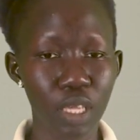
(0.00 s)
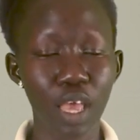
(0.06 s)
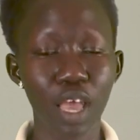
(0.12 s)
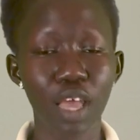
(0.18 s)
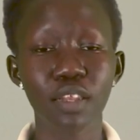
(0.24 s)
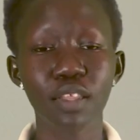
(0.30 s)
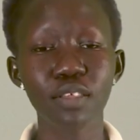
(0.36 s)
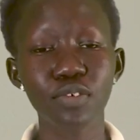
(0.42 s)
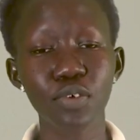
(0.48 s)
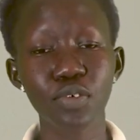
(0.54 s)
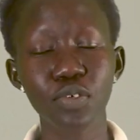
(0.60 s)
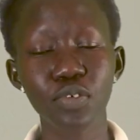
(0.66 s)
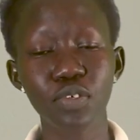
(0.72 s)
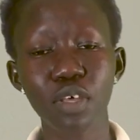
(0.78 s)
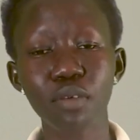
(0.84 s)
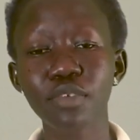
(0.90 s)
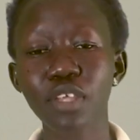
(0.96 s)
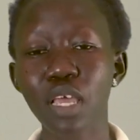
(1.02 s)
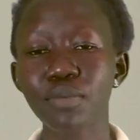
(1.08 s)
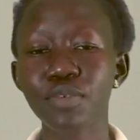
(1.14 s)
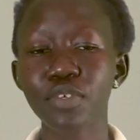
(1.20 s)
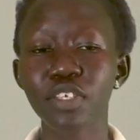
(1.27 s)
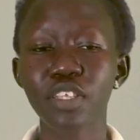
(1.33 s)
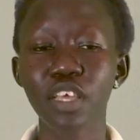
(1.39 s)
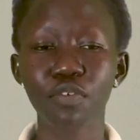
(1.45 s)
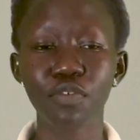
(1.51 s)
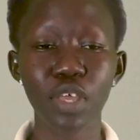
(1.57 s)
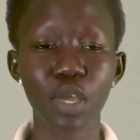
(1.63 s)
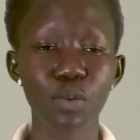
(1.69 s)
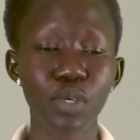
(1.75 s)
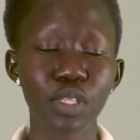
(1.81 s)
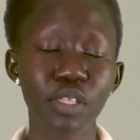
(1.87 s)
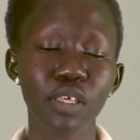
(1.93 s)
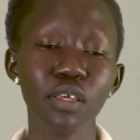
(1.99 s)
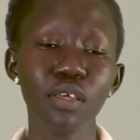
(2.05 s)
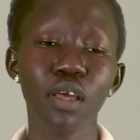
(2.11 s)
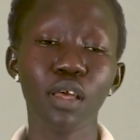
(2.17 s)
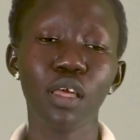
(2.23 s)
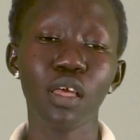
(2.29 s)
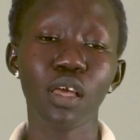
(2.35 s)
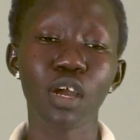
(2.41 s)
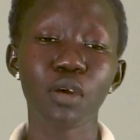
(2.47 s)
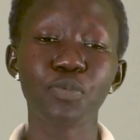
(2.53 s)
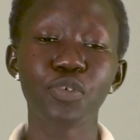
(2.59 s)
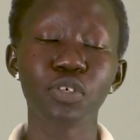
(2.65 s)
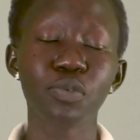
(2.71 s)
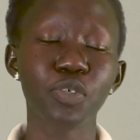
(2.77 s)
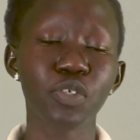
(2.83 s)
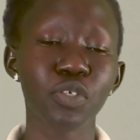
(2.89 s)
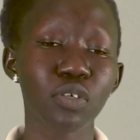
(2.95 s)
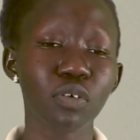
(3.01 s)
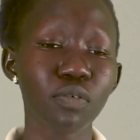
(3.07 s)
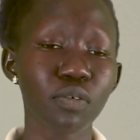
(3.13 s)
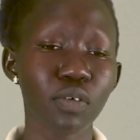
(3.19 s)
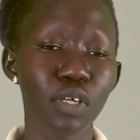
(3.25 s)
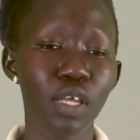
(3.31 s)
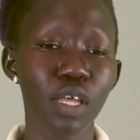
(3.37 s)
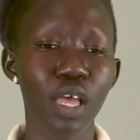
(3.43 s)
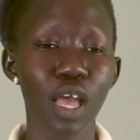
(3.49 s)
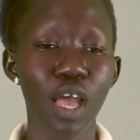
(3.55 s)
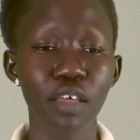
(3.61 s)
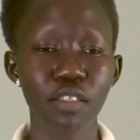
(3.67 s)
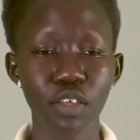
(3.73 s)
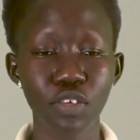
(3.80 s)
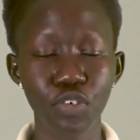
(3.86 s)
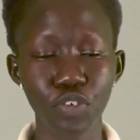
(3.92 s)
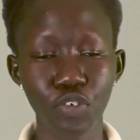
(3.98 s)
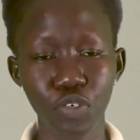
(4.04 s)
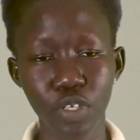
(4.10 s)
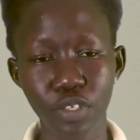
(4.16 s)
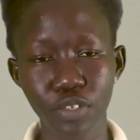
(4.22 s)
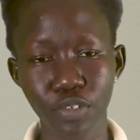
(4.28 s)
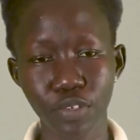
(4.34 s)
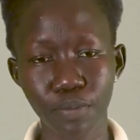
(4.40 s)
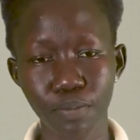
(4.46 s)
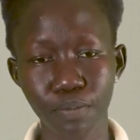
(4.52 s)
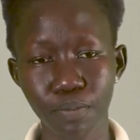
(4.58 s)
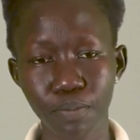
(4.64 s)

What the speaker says: And this also sometimes interfere with the absorption of other nutrients.